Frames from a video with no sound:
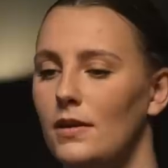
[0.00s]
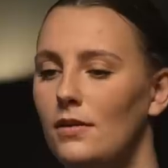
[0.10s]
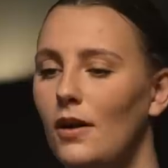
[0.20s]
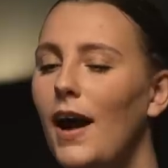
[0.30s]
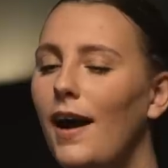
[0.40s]

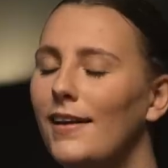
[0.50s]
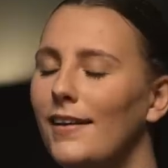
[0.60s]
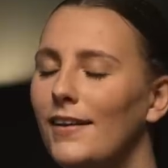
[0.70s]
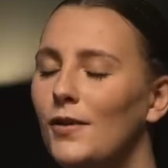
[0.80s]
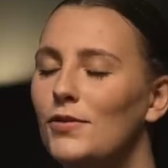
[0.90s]
So yeah,
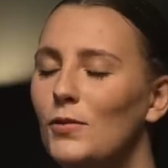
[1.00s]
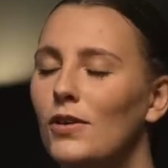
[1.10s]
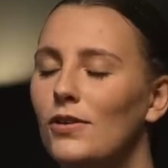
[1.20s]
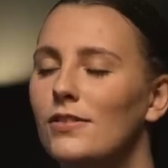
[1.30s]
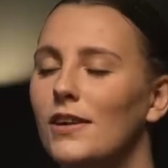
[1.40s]
it, it was one
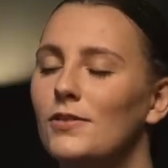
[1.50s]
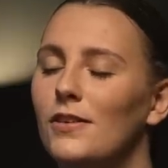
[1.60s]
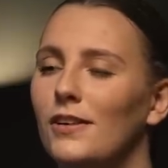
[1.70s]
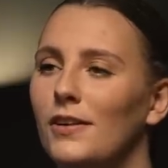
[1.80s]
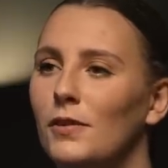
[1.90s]
of those things
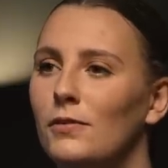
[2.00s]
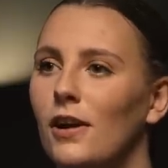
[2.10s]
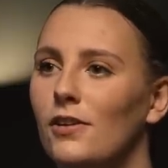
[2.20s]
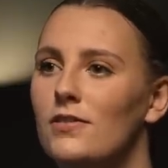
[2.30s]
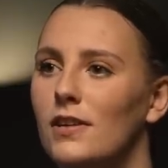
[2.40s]
where the, the
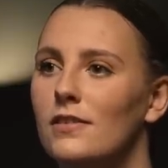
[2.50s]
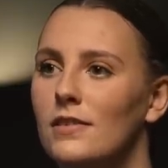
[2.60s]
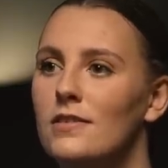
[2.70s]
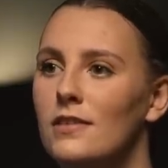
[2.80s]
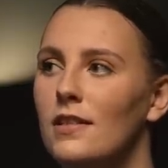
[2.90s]
doctor said, it's,
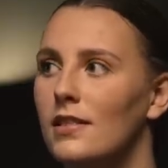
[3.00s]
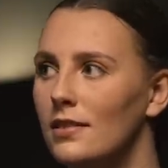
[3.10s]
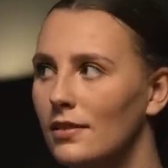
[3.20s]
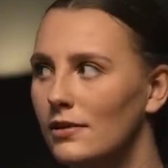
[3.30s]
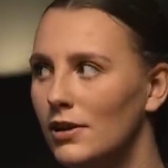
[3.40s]
this is
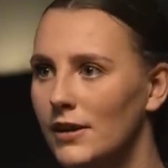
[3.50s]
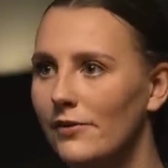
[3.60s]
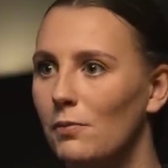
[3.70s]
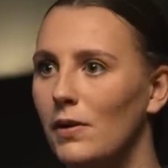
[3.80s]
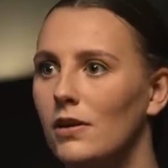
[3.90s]
a, you're a
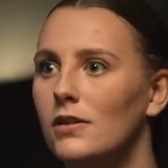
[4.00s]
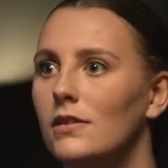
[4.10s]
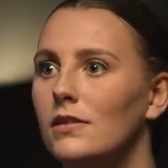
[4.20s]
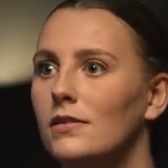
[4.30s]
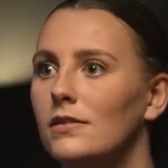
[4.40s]
living
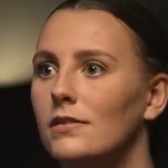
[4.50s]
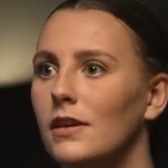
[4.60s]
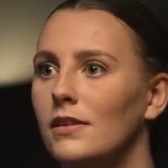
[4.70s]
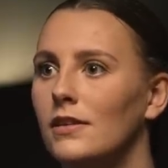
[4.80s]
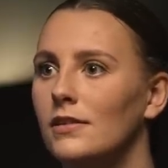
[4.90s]
miracle.
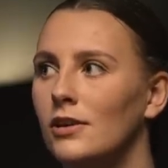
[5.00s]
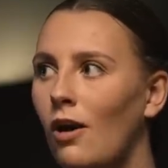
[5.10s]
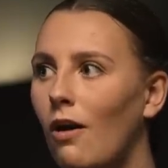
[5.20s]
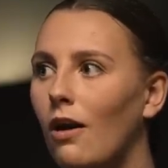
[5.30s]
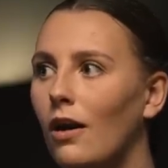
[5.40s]
Like, the
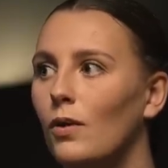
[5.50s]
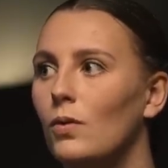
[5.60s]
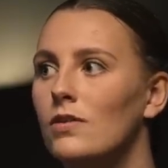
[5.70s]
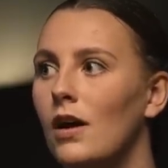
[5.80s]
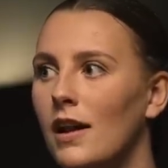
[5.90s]
car
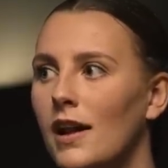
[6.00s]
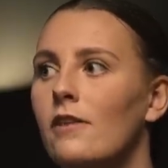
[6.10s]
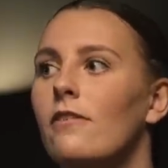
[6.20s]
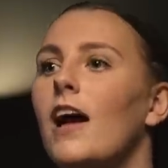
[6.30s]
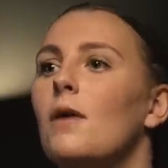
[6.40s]
was
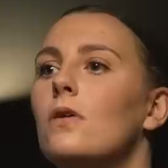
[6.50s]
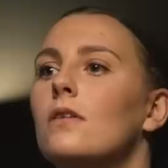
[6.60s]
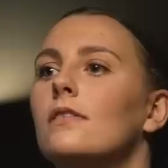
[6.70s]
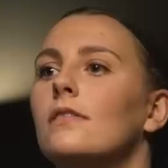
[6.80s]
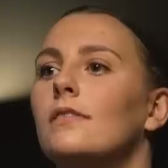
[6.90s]

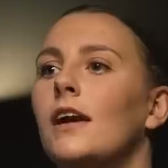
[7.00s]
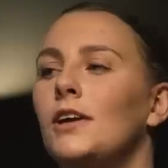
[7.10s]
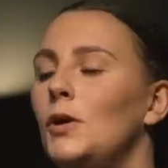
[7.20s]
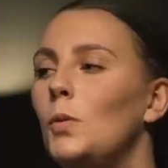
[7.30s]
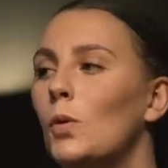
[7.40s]
unidentifiable.
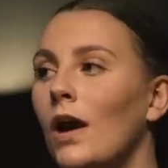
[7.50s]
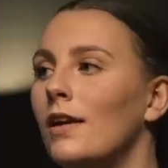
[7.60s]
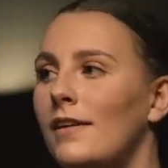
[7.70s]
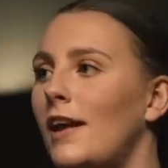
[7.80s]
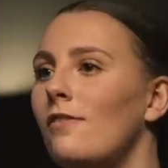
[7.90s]
You were
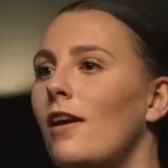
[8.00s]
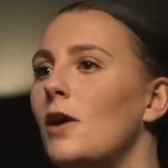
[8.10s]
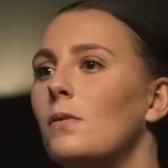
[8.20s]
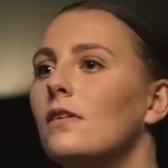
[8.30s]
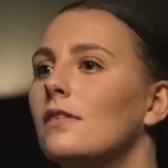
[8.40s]

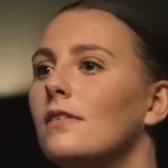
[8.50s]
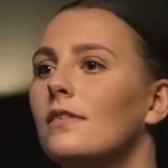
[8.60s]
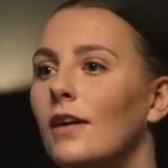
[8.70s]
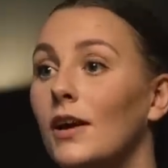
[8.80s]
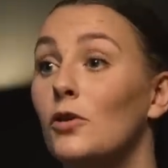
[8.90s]
unidentifiable.
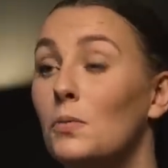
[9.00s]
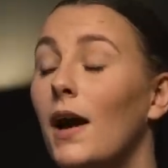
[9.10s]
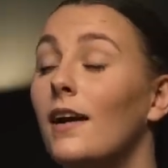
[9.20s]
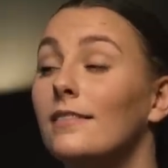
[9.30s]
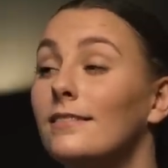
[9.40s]
Like, it was
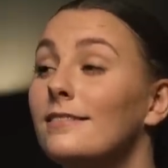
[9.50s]
bad.